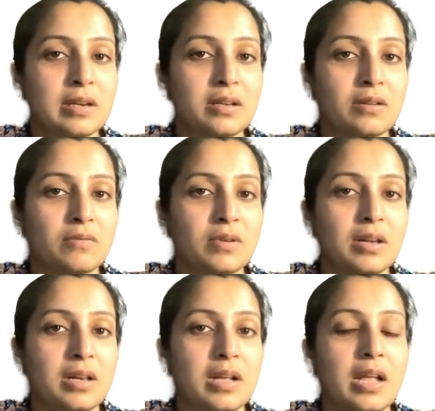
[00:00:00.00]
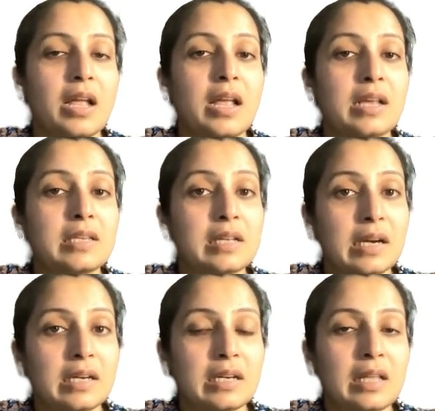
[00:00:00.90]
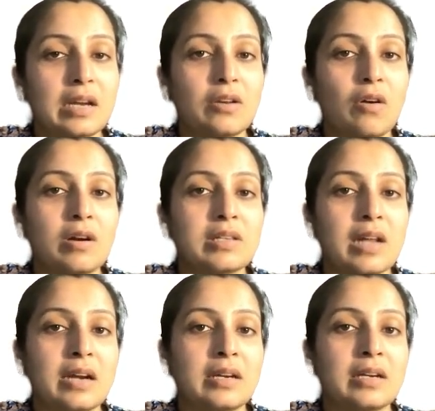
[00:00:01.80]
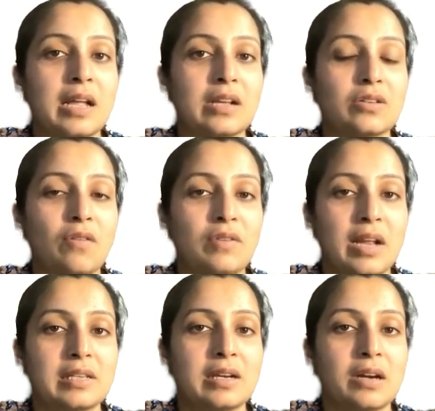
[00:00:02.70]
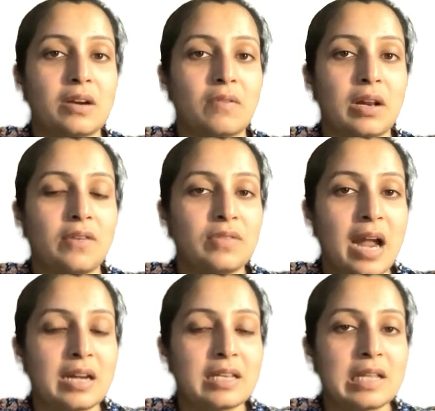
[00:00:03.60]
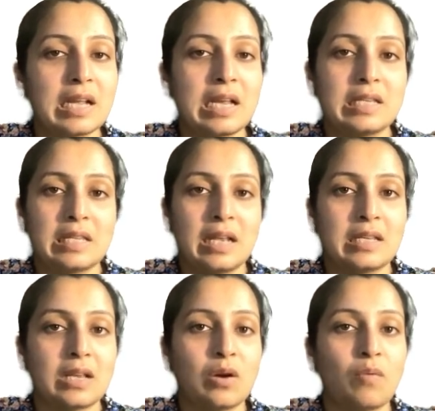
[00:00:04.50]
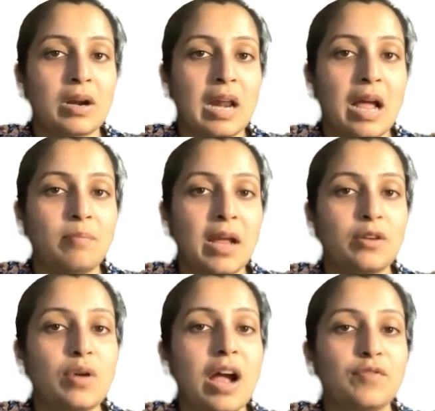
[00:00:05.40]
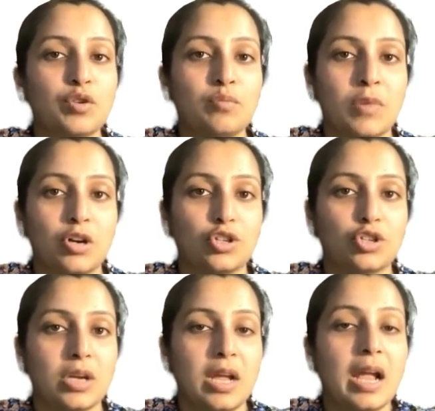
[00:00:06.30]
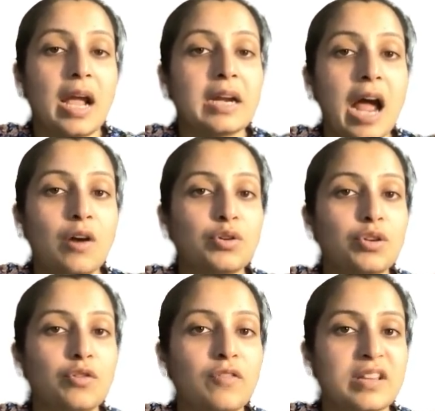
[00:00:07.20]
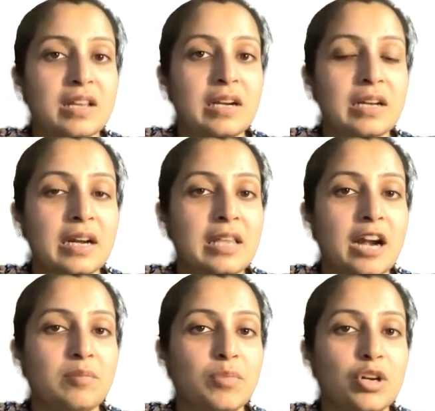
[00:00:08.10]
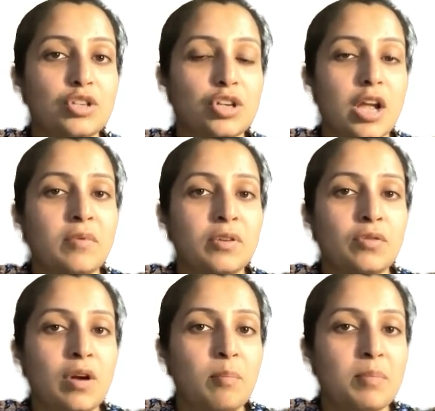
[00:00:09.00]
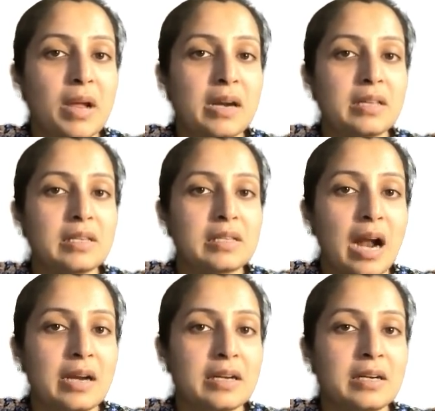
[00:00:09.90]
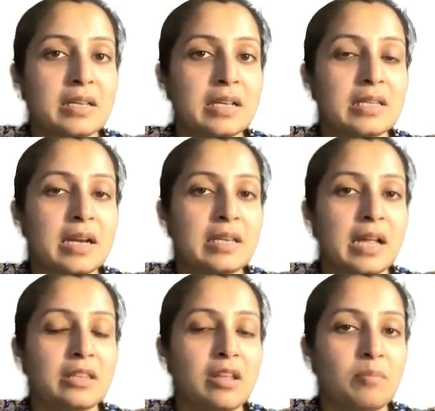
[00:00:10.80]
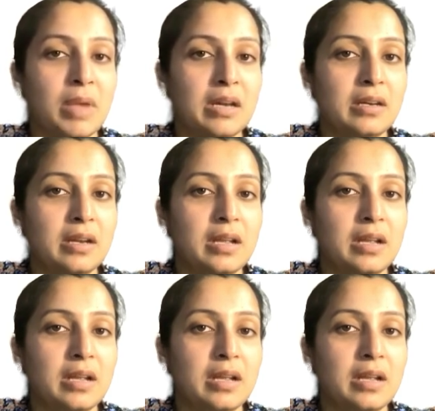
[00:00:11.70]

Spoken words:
interval is greater than your start index of next interval. If that is the case, there is an overlap and you have to merge. And how do you facilitate that merge? You compare the start indices and take the min,